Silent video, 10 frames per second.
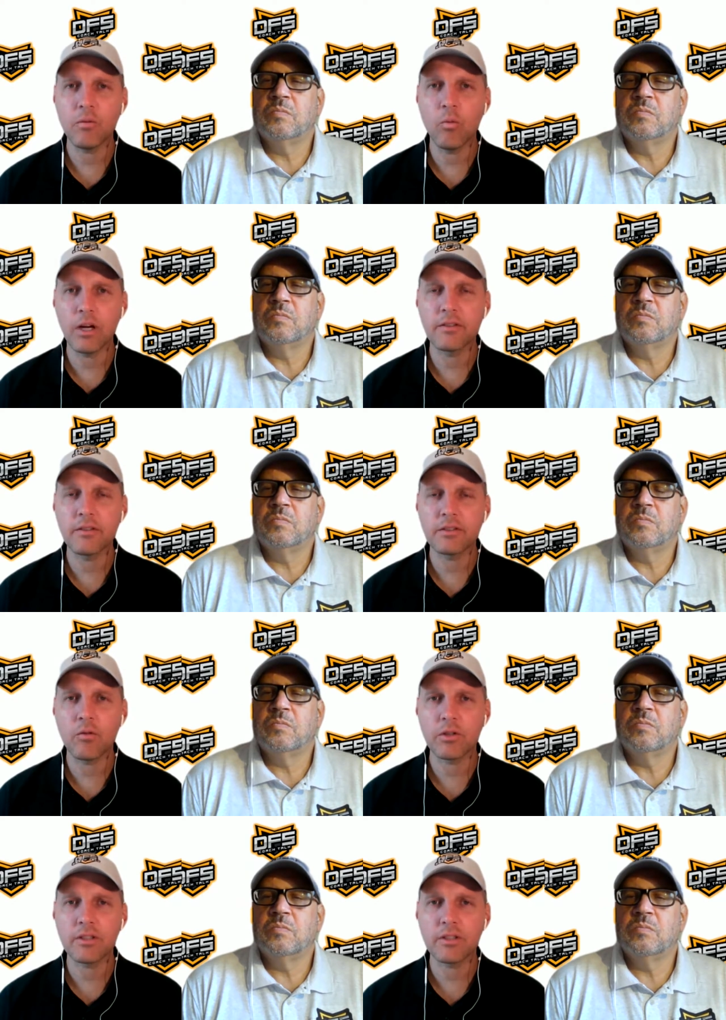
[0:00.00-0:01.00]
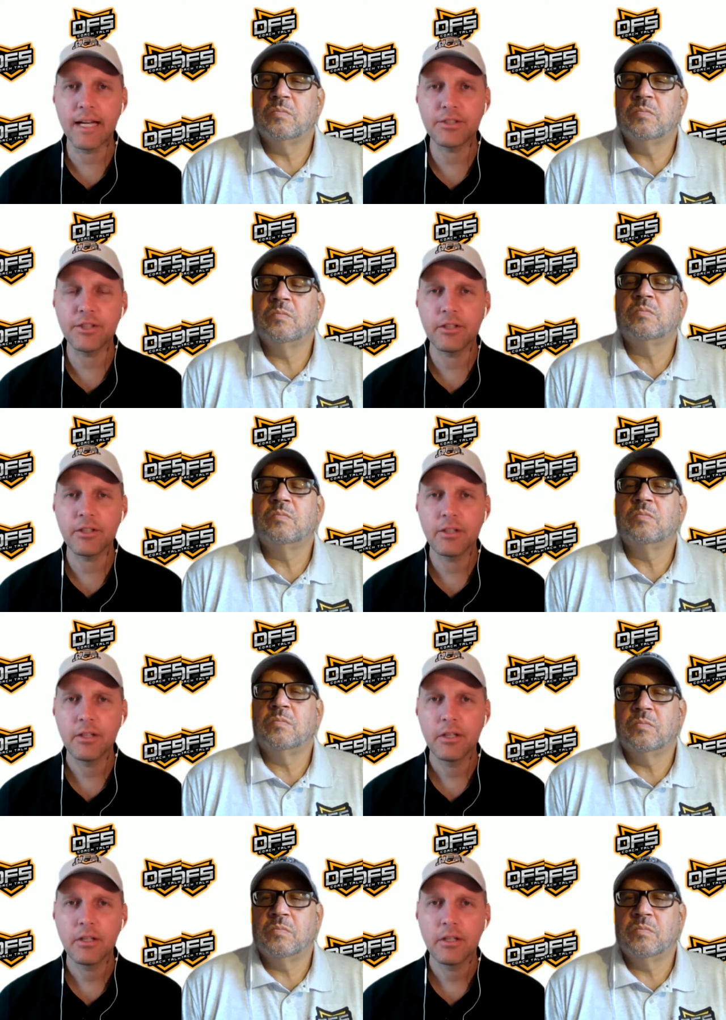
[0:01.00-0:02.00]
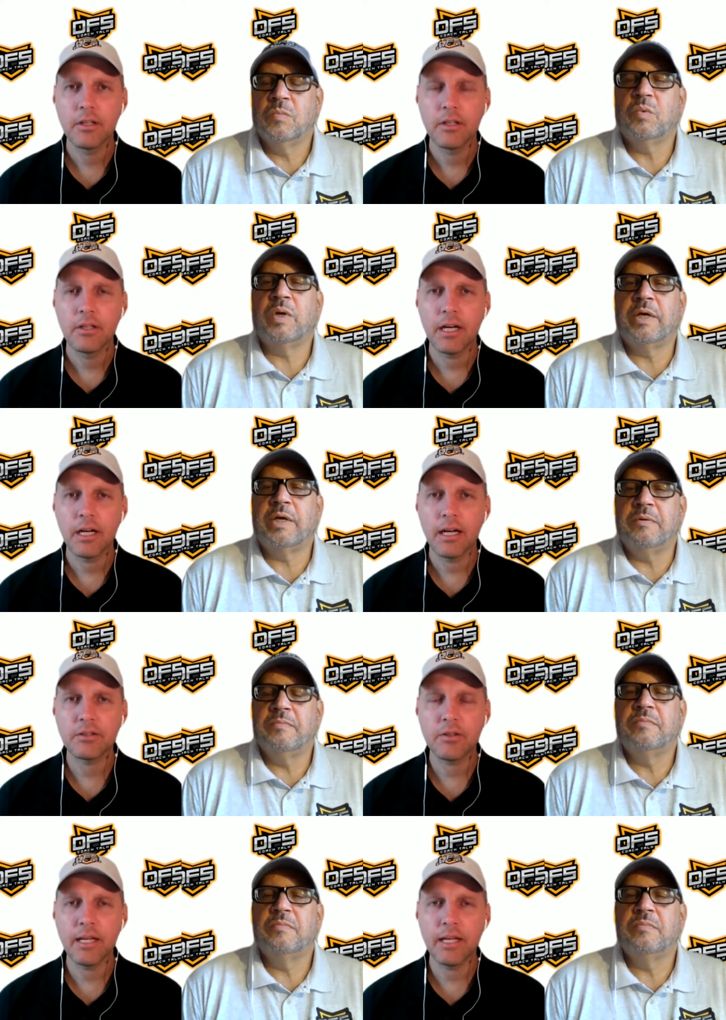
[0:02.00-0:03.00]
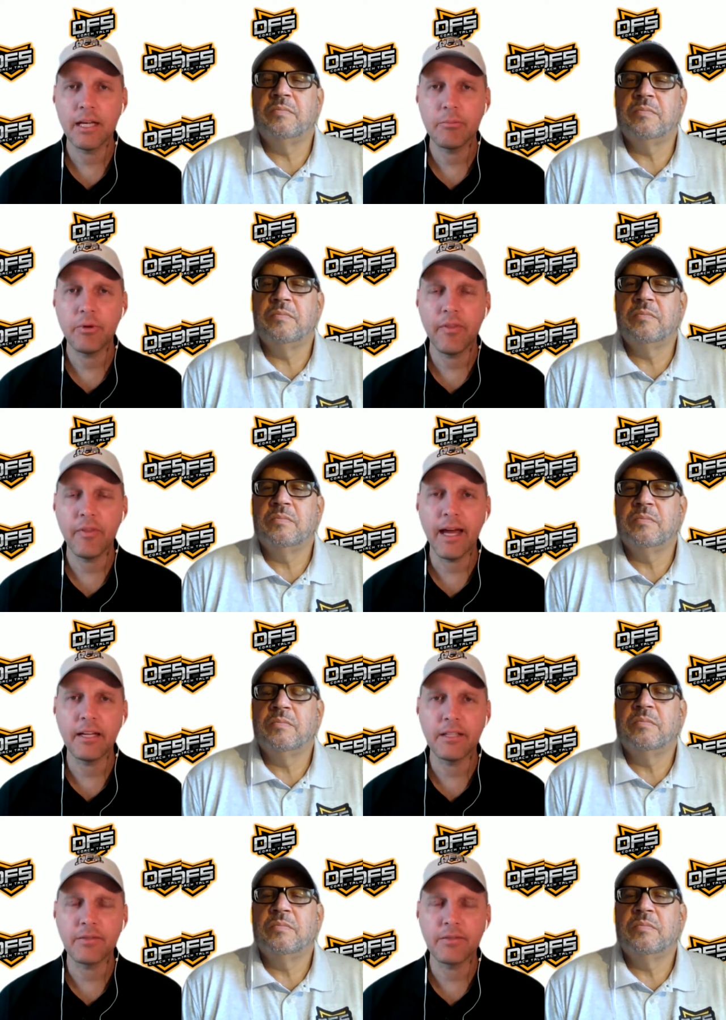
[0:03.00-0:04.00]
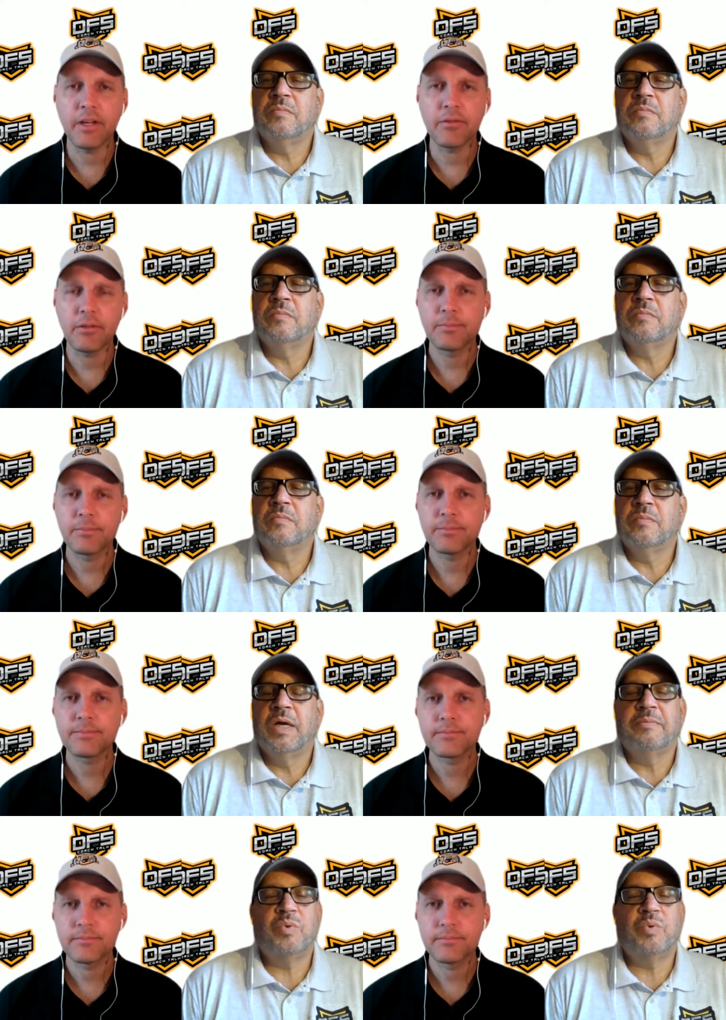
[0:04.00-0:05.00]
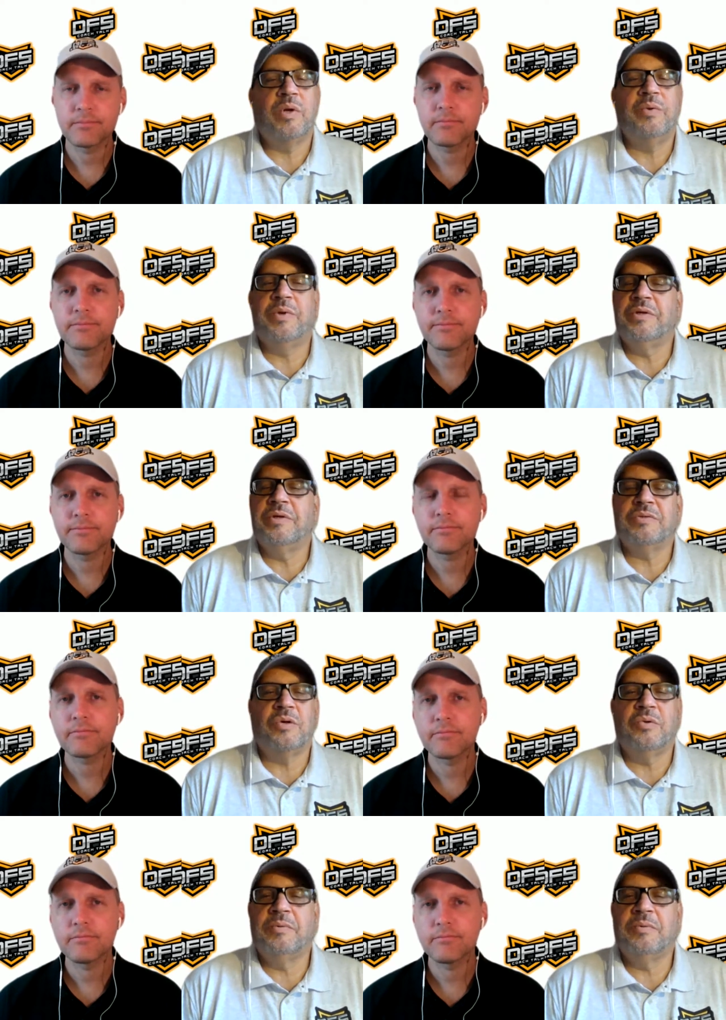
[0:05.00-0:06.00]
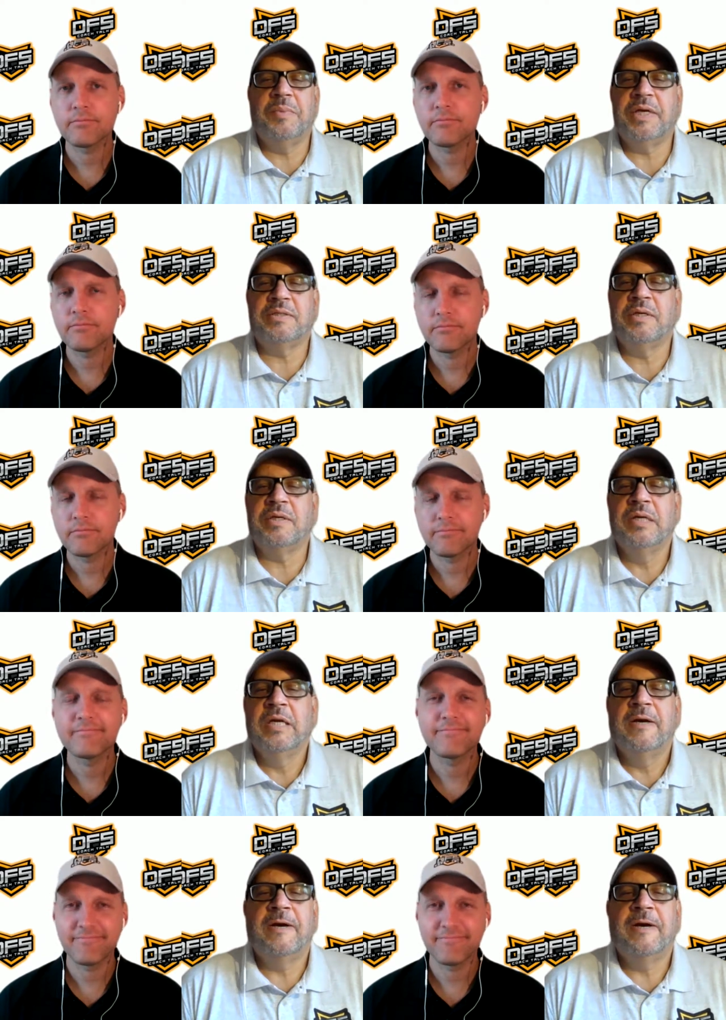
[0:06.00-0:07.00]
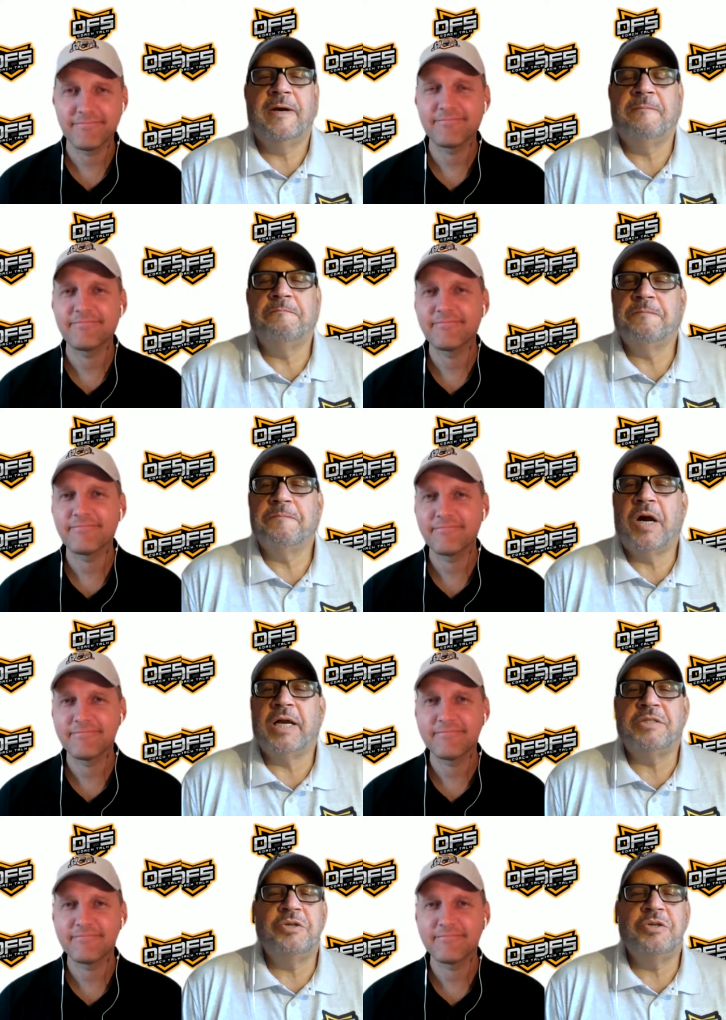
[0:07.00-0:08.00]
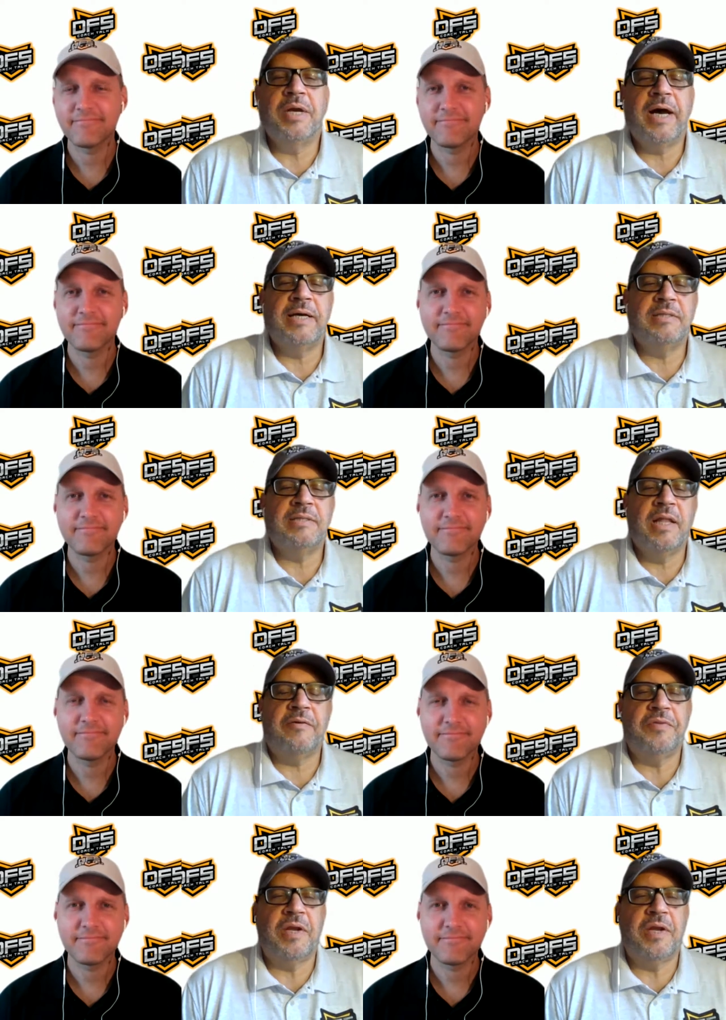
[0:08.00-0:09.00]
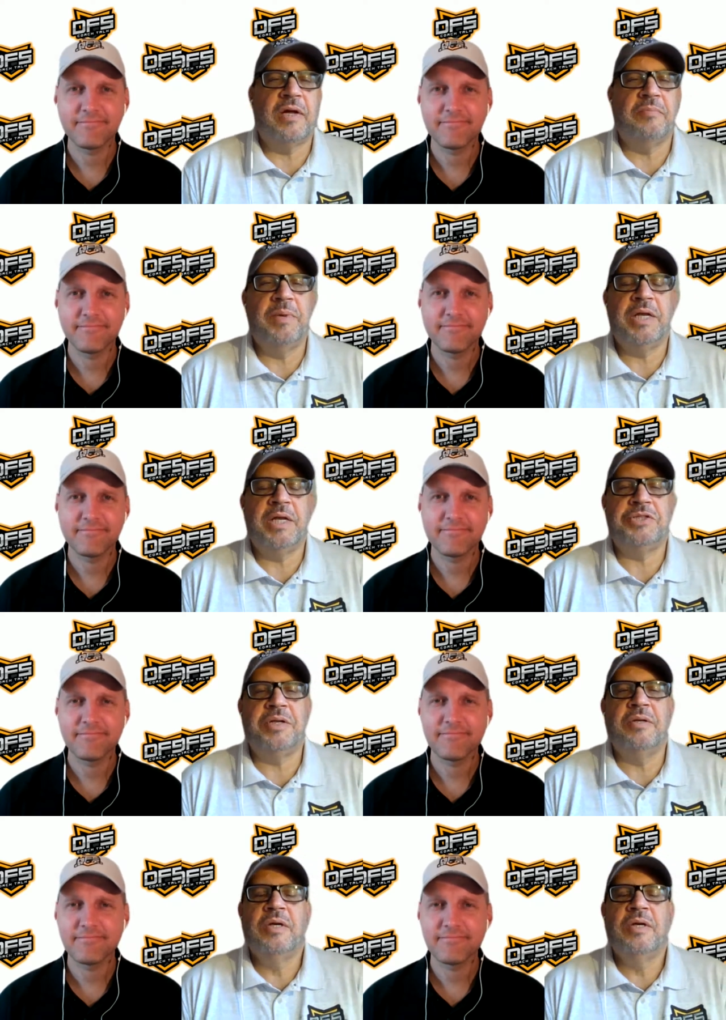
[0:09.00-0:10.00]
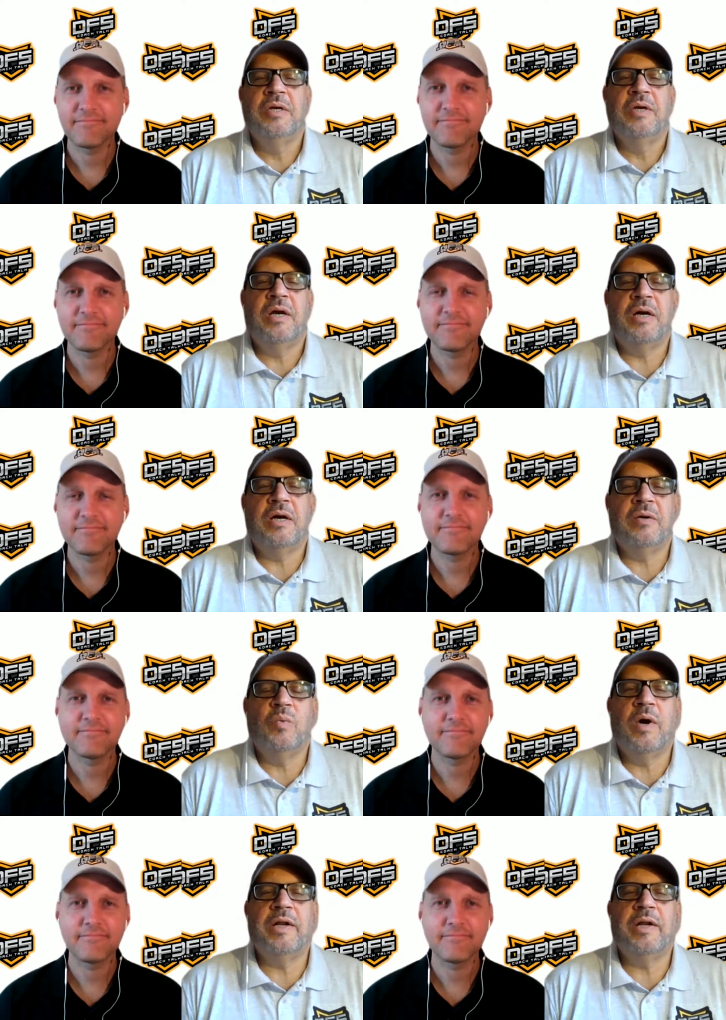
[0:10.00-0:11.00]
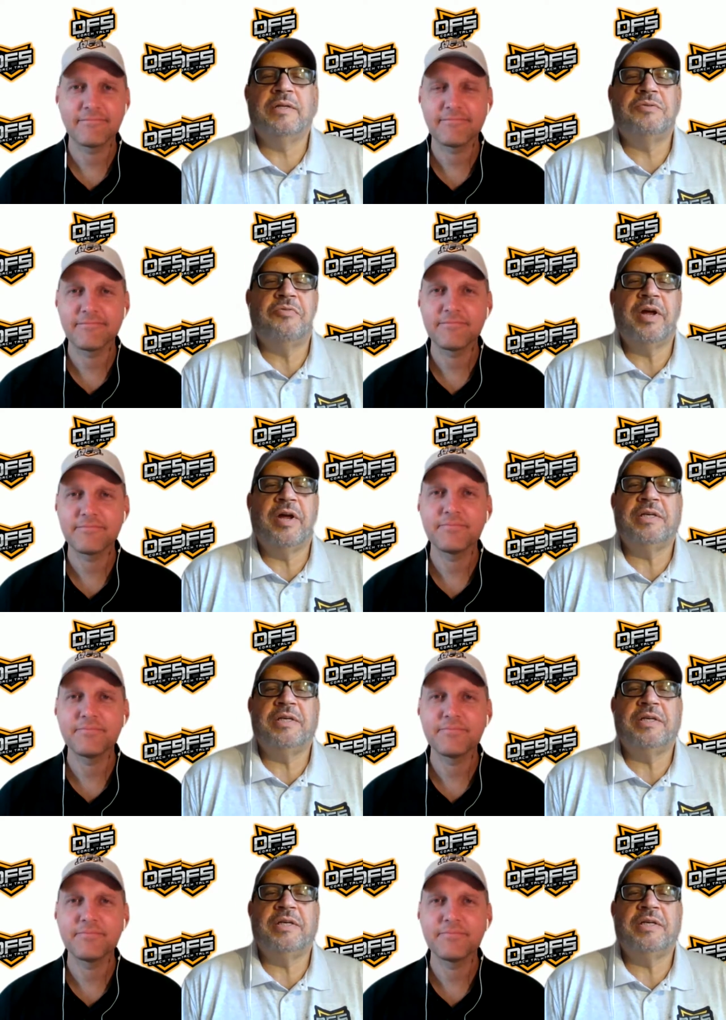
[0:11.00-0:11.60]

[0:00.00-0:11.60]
Speaker 1: of having won on this course last year. Right. Uh, so I, I put that in his favor. 21 years
Speaker 2: old, amazing. Um, all right, two guys left that I'll mention. Uh, one is